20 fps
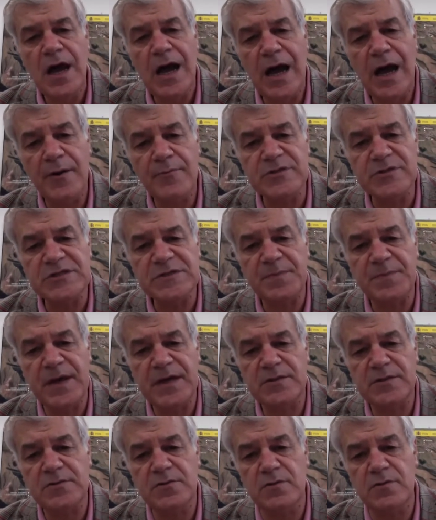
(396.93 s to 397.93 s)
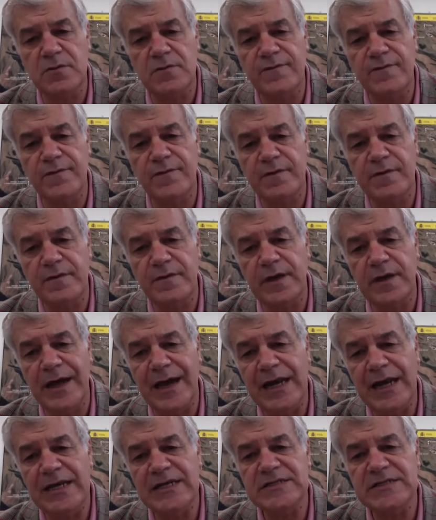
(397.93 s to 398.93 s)
and respect of the
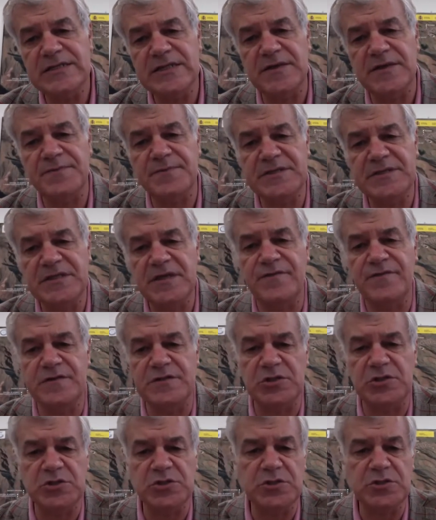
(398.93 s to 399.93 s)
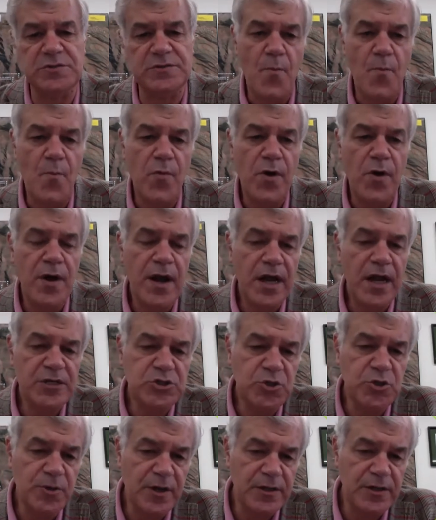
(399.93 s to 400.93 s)
island's specificity,
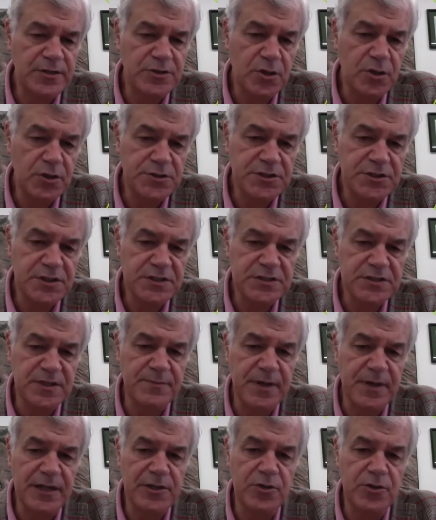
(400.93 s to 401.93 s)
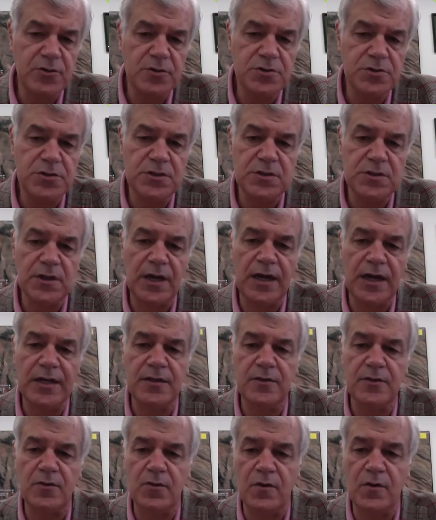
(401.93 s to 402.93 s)
natural resources and values,
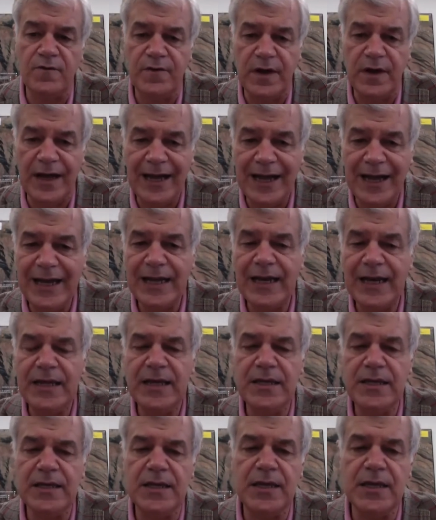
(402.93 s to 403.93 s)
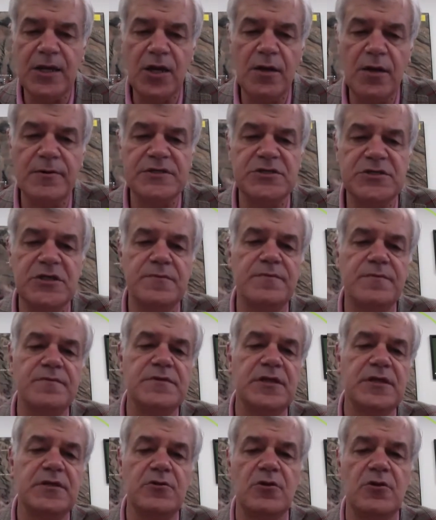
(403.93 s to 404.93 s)
and of a highly innovative
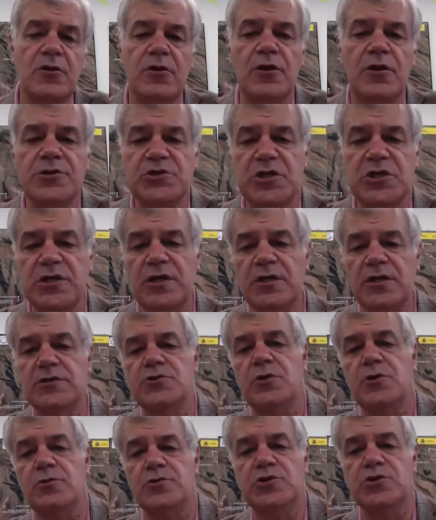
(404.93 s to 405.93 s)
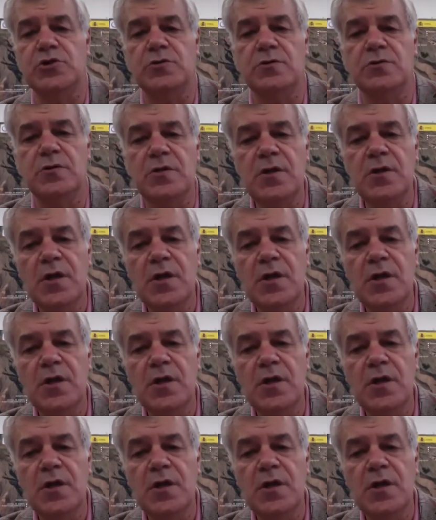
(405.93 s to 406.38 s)
technological solution